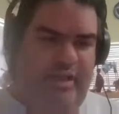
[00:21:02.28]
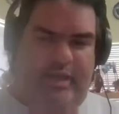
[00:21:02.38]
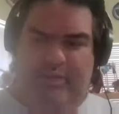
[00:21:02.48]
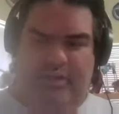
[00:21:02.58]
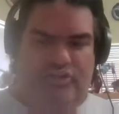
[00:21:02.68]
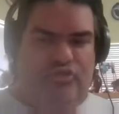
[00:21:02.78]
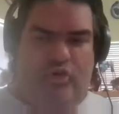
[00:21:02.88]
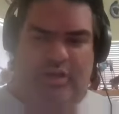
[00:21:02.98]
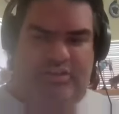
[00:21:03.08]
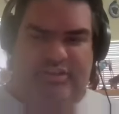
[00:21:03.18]
And I think a
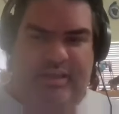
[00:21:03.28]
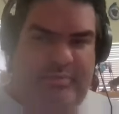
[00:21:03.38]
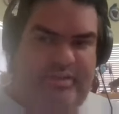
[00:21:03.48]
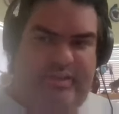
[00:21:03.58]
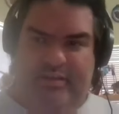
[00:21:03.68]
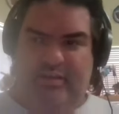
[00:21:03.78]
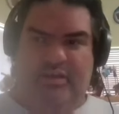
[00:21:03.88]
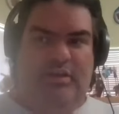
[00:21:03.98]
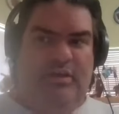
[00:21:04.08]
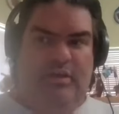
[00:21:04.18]
strong statement that
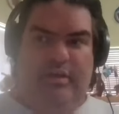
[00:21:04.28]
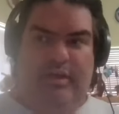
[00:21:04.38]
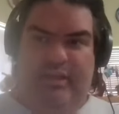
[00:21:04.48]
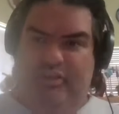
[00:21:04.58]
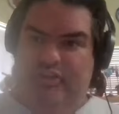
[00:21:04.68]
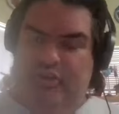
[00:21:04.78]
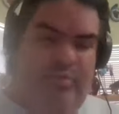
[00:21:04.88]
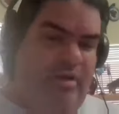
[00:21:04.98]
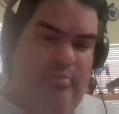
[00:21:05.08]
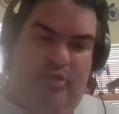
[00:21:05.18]
it should
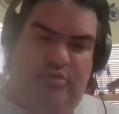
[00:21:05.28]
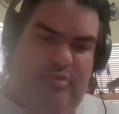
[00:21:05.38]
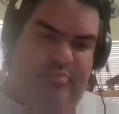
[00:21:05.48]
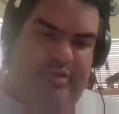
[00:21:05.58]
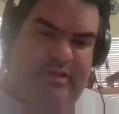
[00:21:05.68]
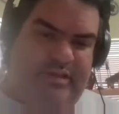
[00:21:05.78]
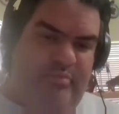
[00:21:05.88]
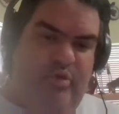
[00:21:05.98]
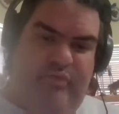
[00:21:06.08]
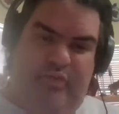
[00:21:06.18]
be a multiple bid
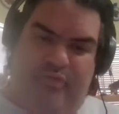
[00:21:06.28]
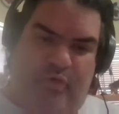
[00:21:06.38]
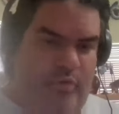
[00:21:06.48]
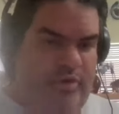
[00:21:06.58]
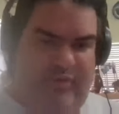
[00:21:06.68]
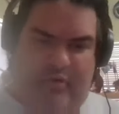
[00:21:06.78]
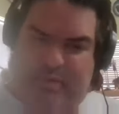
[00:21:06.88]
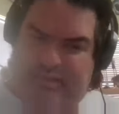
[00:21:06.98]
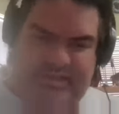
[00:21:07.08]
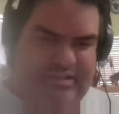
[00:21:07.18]
league moving forward. If
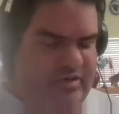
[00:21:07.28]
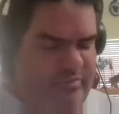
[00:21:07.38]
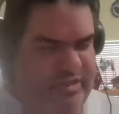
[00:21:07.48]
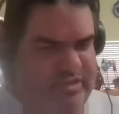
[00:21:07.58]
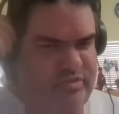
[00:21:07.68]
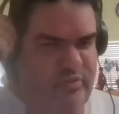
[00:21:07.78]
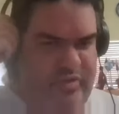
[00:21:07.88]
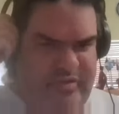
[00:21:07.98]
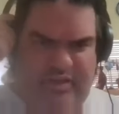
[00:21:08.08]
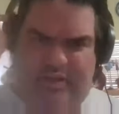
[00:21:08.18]
everybody takes care of business
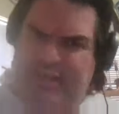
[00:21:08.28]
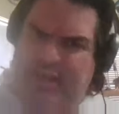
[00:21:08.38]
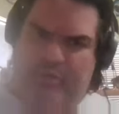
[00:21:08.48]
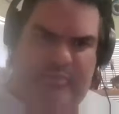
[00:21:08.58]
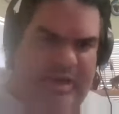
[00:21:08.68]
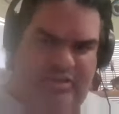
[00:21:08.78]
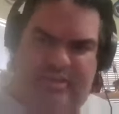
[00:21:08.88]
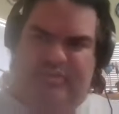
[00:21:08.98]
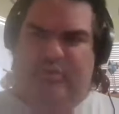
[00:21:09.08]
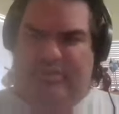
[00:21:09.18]
within the league, I would imagine
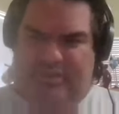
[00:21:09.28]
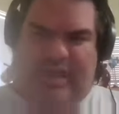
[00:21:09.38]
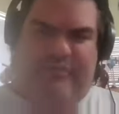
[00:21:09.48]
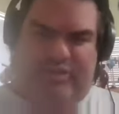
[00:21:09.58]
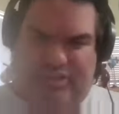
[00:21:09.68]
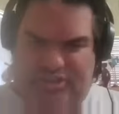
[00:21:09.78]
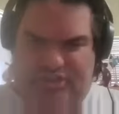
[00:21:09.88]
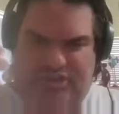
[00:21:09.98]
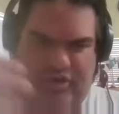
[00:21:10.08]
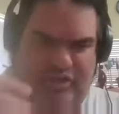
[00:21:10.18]
that's what the
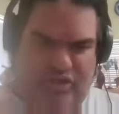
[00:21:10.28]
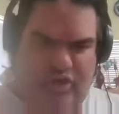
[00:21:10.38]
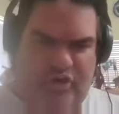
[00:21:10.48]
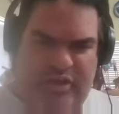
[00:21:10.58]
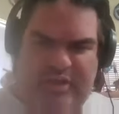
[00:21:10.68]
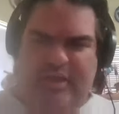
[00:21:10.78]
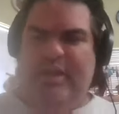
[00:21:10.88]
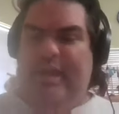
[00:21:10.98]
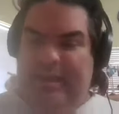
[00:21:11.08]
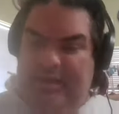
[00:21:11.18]
conversations are internally.
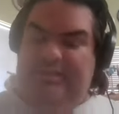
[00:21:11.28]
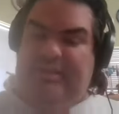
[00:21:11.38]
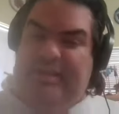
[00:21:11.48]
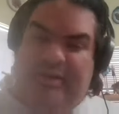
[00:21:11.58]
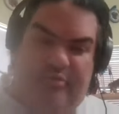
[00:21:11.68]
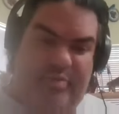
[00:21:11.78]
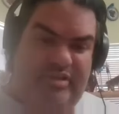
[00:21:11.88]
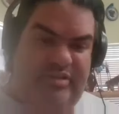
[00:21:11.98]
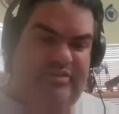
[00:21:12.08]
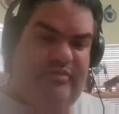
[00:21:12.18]
Hey, let's take care of
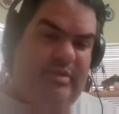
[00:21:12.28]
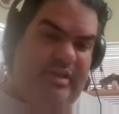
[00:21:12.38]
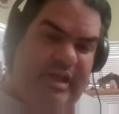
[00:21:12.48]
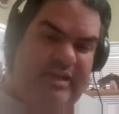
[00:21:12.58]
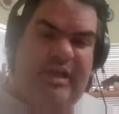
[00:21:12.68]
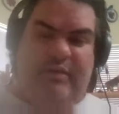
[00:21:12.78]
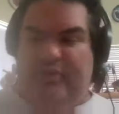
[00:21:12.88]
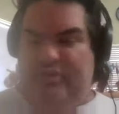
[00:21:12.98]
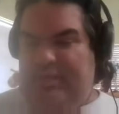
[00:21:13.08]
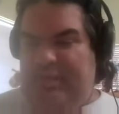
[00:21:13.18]
business from a
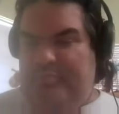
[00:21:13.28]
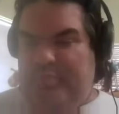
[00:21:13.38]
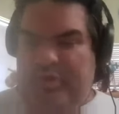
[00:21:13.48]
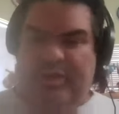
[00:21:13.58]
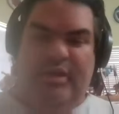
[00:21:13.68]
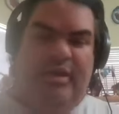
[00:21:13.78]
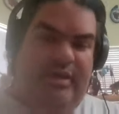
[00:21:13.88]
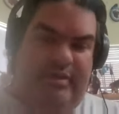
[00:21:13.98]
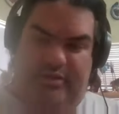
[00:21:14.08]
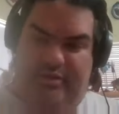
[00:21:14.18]
non-conference standpoint.
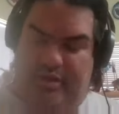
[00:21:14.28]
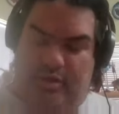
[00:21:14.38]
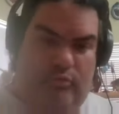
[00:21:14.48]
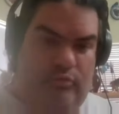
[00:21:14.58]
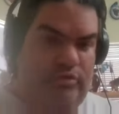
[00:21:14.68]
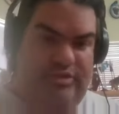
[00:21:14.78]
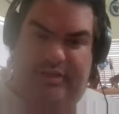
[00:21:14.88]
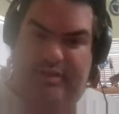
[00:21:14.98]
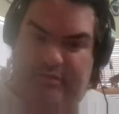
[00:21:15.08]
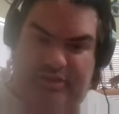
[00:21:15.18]
And then, you know, we'll
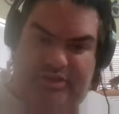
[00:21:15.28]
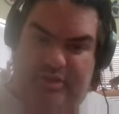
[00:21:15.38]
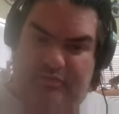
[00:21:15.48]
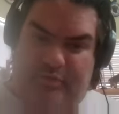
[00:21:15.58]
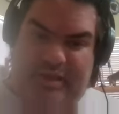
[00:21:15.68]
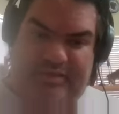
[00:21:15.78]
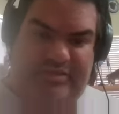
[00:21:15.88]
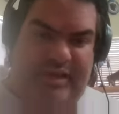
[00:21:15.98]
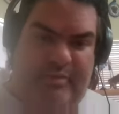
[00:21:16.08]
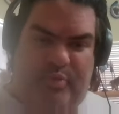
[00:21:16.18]
take care of each other from that
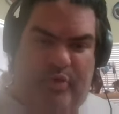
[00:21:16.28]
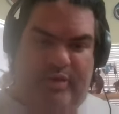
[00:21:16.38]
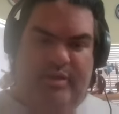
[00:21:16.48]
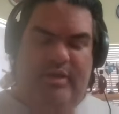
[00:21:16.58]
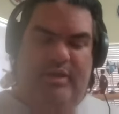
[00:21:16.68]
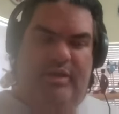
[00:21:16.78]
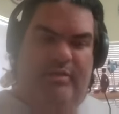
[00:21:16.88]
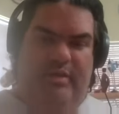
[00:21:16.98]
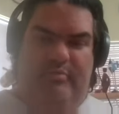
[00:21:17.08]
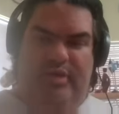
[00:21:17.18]
standpoint
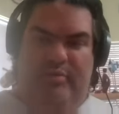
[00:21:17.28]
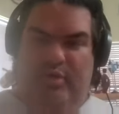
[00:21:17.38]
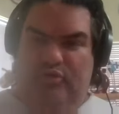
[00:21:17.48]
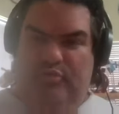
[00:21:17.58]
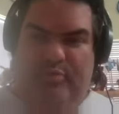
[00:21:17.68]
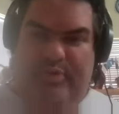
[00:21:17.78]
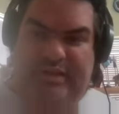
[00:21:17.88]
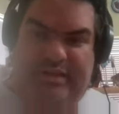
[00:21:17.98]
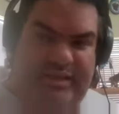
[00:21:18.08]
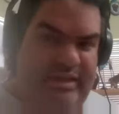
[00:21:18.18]
and be the multiple
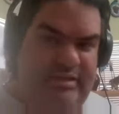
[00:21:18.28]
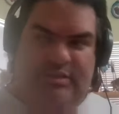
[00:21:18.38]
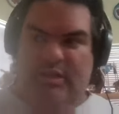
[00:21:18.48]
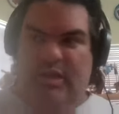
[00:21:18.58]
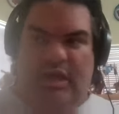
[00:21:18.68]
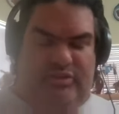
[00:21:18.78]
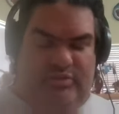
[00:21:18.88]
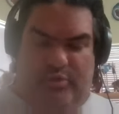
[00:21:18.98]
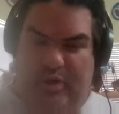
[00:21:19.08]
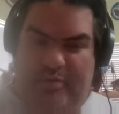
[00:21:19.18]
bid leagues.
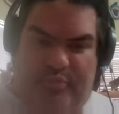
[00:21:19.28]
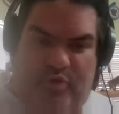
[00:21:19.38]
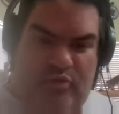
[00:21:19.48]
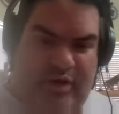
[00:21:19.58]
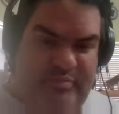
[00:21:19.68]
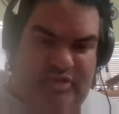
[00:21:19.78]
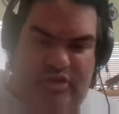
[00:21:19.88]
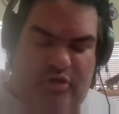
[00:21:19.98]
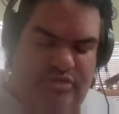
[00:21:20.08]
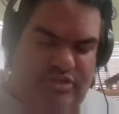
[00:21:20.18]
Some great programs
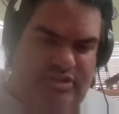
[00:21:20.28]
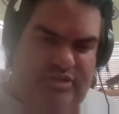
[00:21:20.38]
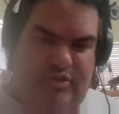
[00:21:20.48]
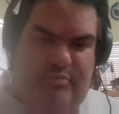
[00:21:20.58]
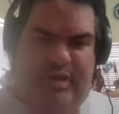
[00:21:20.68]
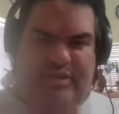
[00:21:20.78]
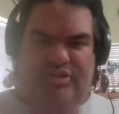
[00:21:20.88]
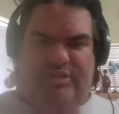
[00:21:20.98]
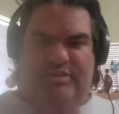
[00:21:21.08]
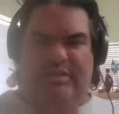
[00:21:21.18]
and coaches, as you
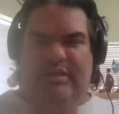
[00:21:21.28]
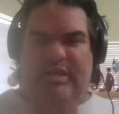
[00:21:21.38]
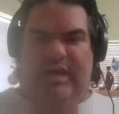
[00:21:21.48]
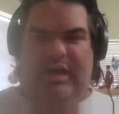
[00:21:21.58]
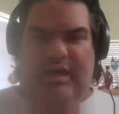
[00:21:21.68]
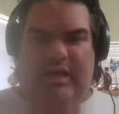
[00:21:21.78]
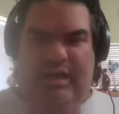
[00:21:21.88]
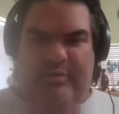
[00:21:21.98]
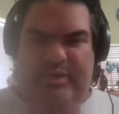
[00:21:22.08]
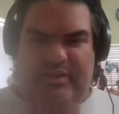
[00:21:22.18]
mentioned.
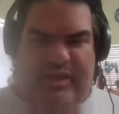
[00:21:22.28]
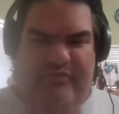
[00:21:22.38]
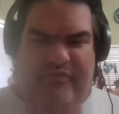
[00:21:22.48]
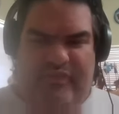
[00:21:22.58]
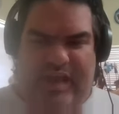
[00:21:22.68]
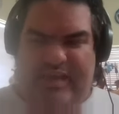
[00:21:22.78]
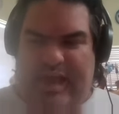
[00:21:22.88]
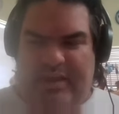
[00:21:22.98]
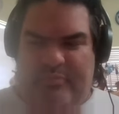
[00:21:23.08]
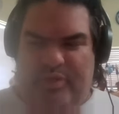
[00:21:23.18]
I mean, I
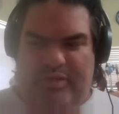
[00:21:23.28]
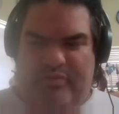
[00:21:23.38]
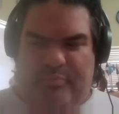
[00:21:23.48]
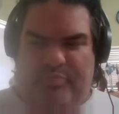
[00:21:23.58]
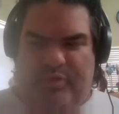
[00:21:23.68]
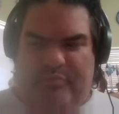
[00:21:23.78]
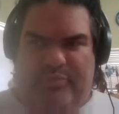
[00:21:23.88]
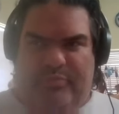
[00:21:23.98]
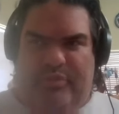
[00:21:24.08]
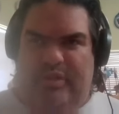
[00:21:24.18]
got to believe
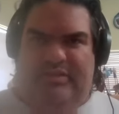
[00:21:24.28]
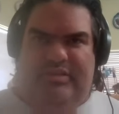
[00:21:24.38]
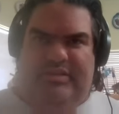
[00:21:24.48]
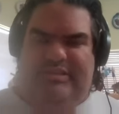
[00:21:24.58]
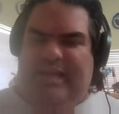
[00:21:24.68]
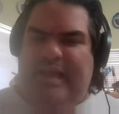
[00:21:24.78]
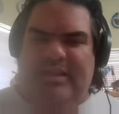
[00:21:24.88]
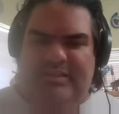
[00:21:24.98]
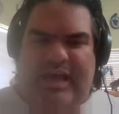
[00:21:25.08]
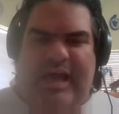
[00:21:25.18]
it's an
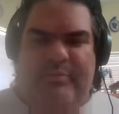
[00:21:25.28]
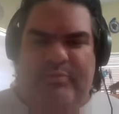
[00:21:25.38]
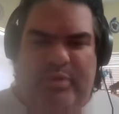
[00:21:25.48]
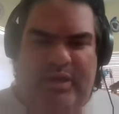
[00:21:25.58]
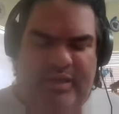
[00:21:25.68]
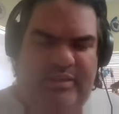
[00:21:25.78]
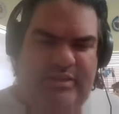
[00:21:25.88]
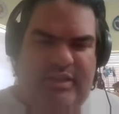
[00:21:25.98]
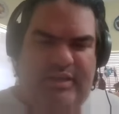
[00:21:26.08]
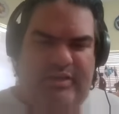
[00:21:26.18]
exciting time to be in
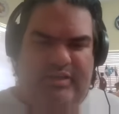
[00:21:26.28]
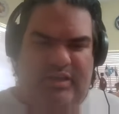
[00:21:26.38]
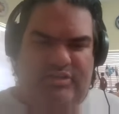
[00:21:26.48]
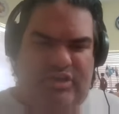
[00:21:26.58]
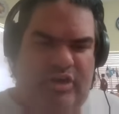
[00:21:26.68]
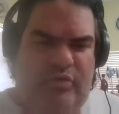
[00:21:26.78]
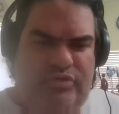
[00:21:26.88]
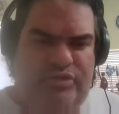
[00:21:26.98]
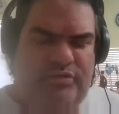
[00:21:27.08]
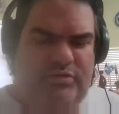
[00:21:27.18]
the league as a
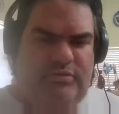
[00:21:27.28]
coach.